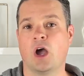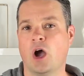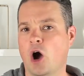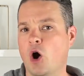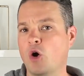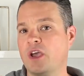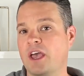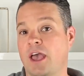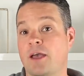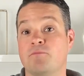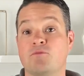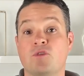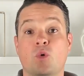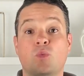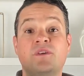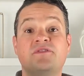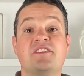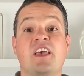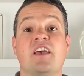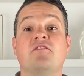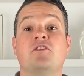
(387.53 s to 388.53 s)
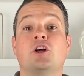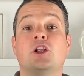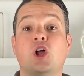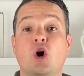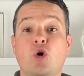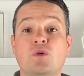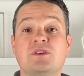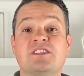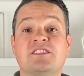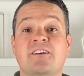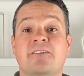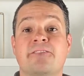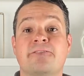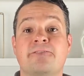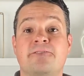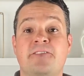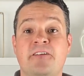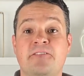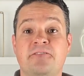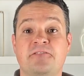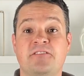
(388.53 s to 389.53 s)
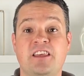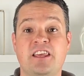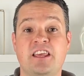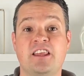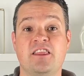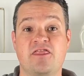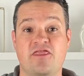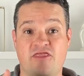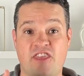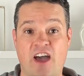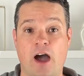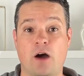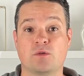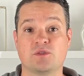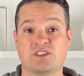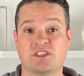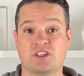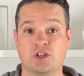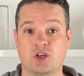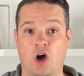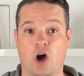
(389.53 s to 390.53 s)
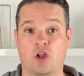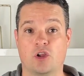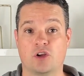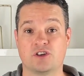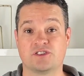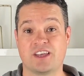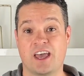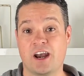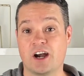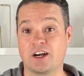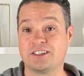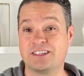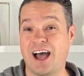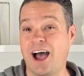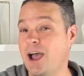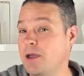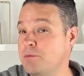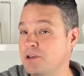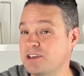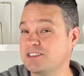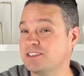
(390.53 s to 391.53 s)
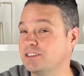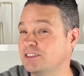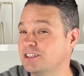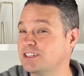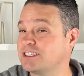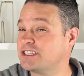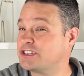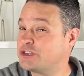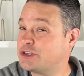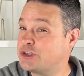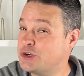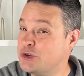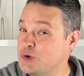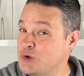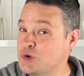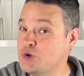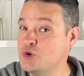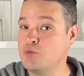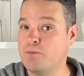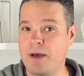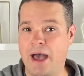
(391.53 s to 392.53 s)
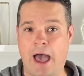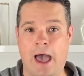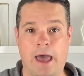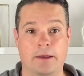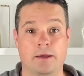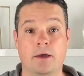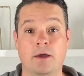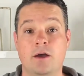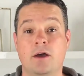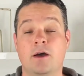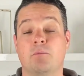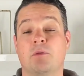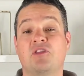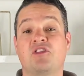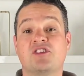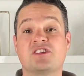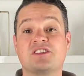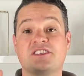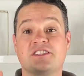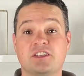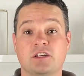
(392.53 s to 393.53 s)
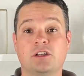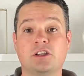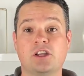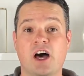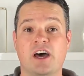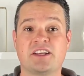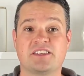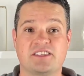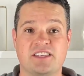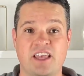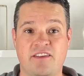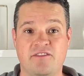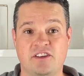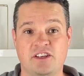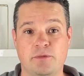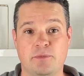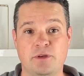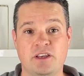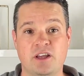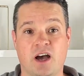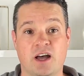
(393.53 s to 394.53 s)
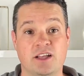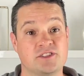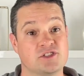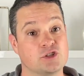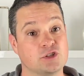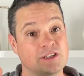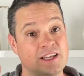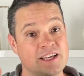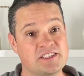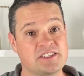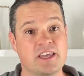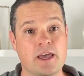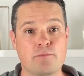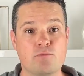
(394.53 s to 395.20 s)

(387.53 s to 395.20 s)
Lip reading: Okay, we've saved close to $15,000 and our time doesn't look too bad, but there's still a lot of saving to be done, so let's get